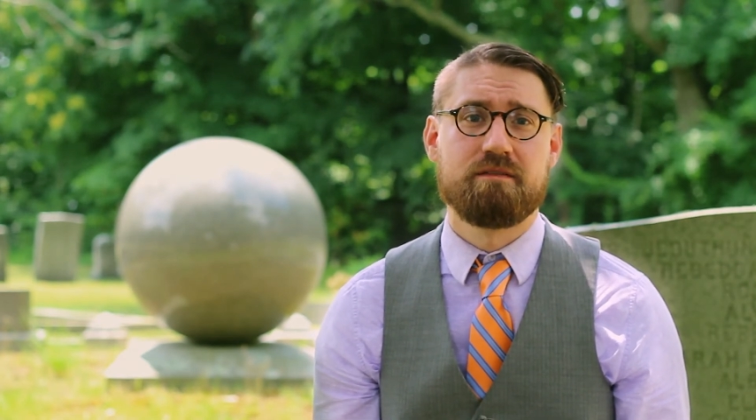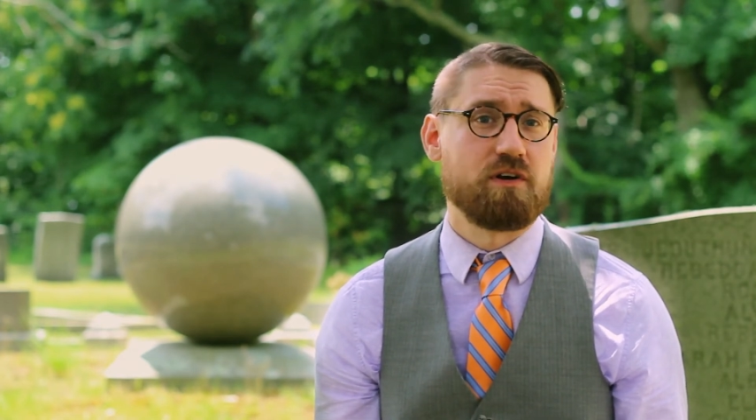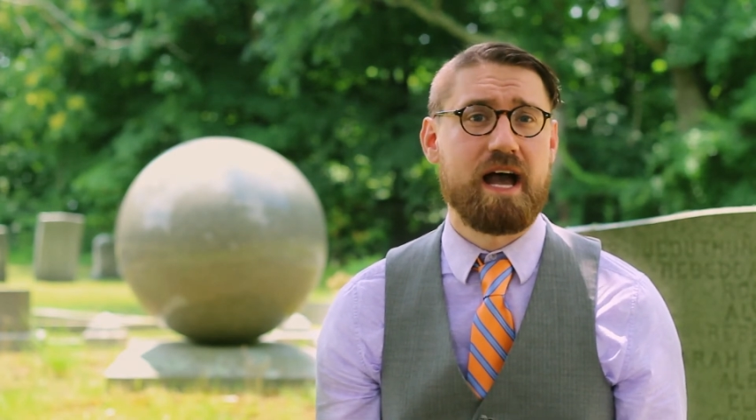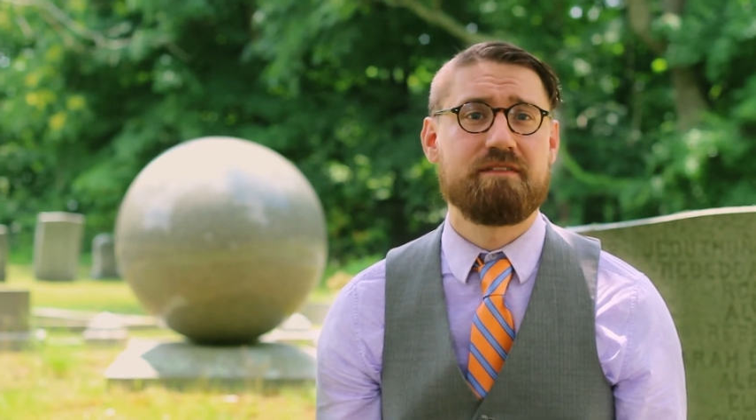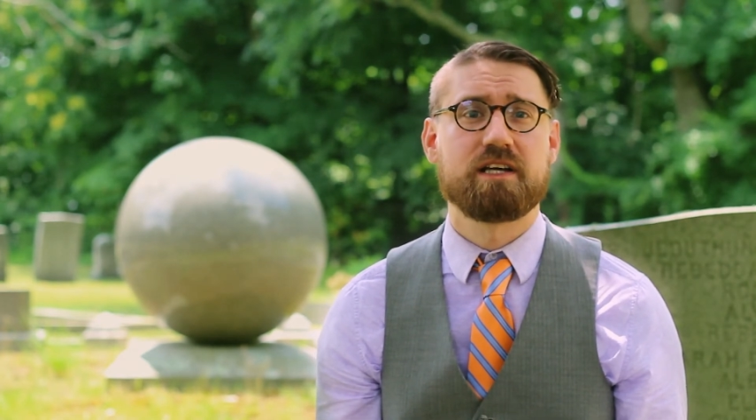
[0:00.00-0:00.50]

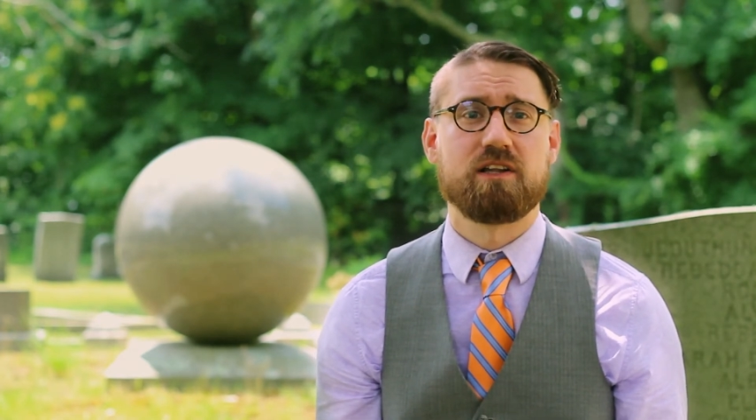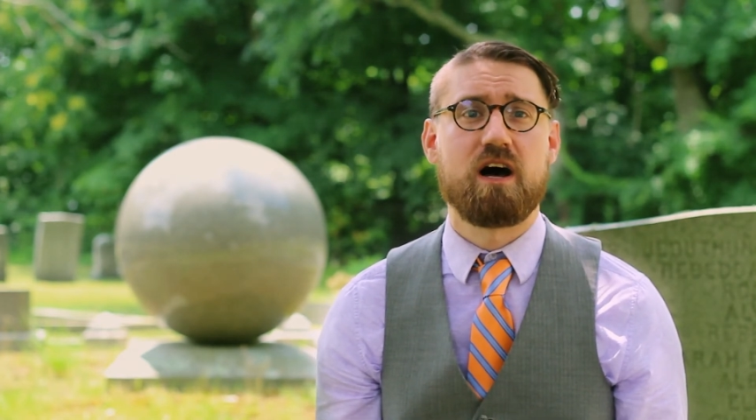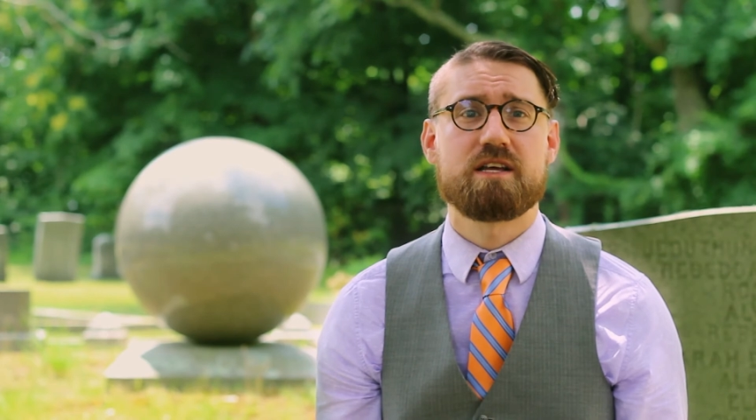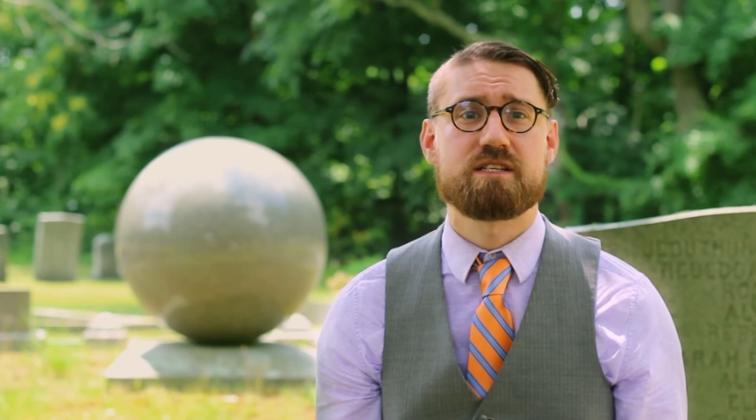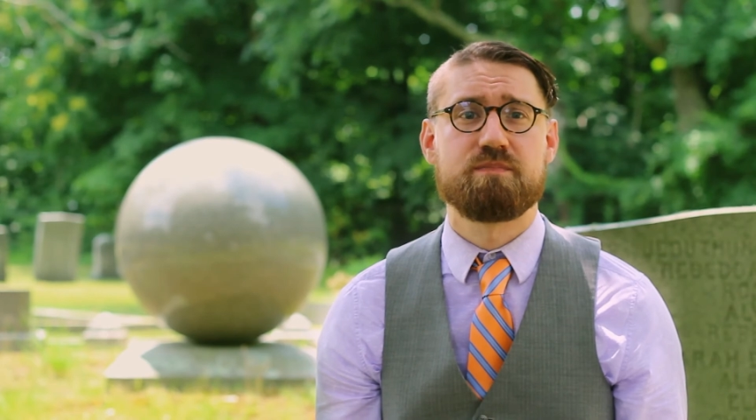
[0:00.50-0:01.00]
for having
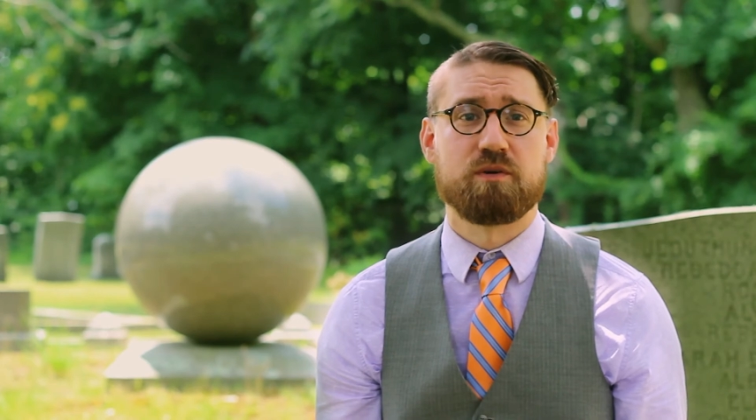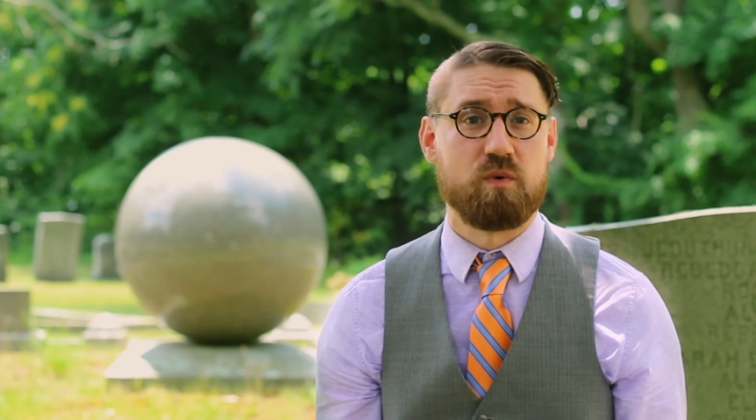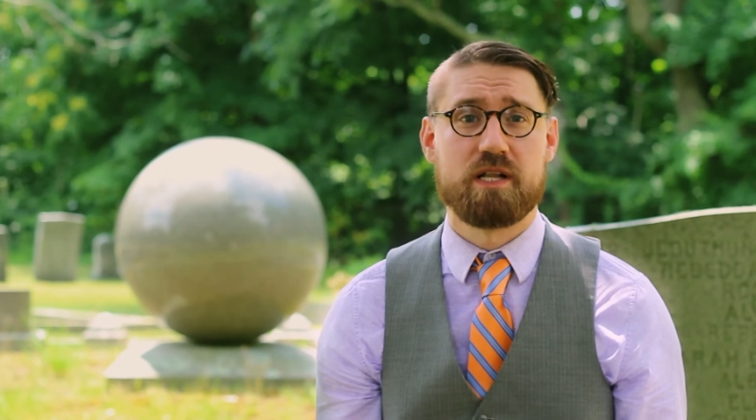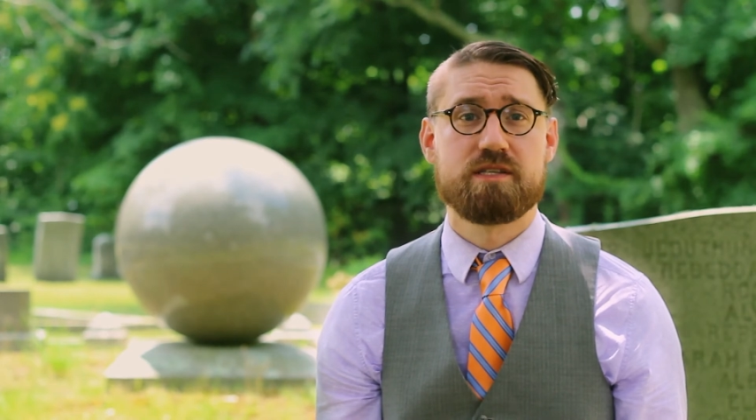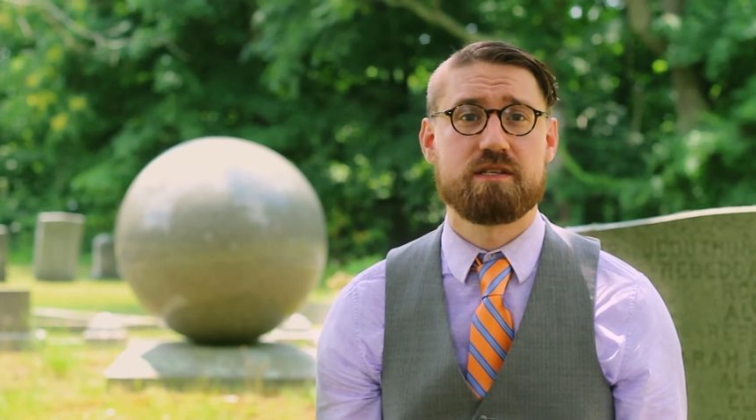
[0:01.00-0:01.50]
lost but
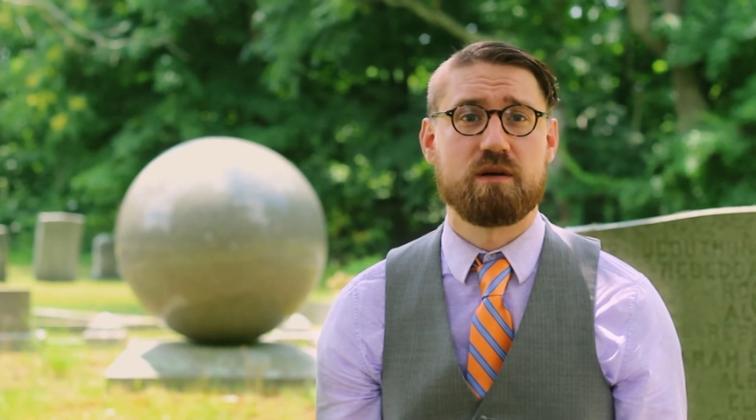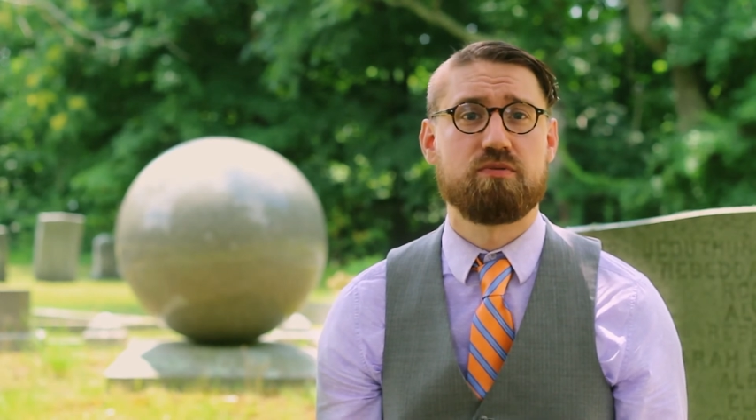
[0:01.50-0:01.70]
once your